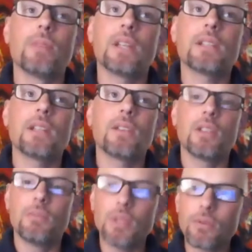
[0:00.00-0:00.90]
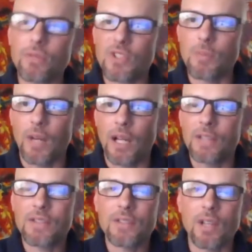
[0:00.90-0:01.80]
but the immune
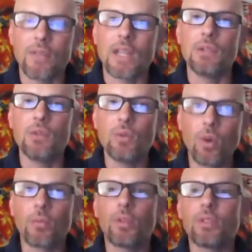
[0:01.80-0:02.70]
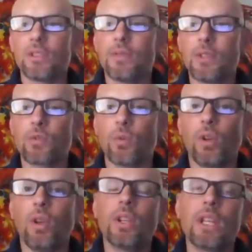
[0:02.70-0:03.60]
response of a normal
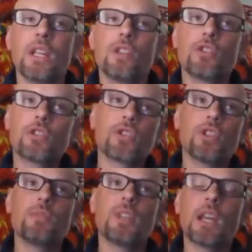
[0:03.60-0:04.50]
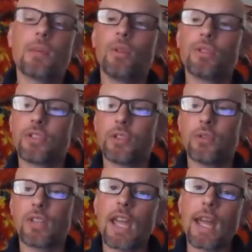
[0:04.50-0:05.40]
individual should be able
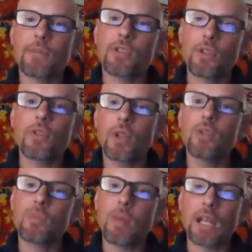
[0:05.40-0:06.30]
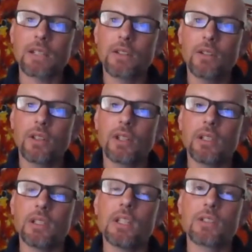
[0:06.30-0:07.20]
to capture those bacteria
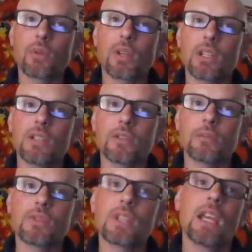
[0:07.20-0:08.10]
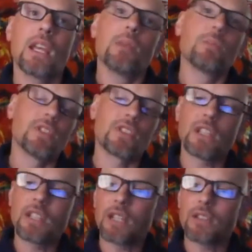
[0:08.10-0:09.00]
and yeast organisms,
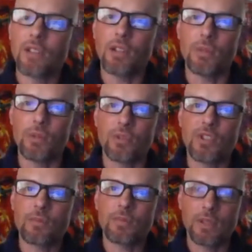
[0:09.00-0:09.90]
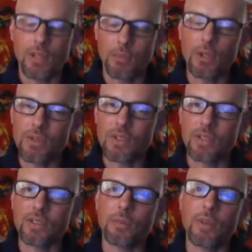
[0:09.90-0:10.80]
present that to the immune immune
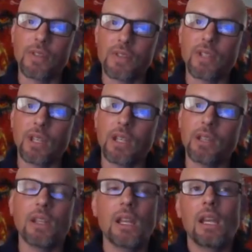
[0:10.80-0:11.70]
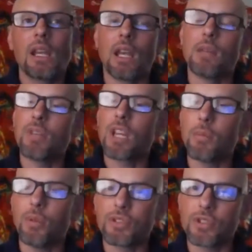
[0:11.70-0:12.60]
system of the skin, and be
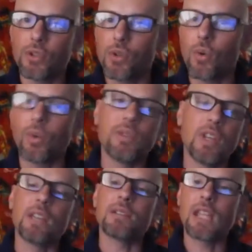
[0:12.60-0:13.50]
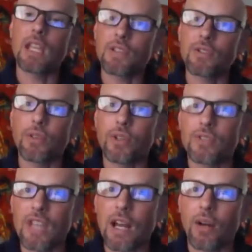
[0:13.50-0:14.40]
able to then cancel
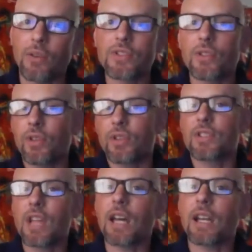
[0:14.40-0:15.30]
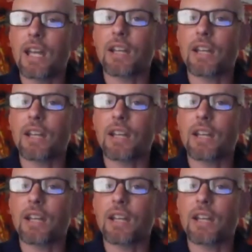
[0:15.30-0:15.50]
those out so there's not an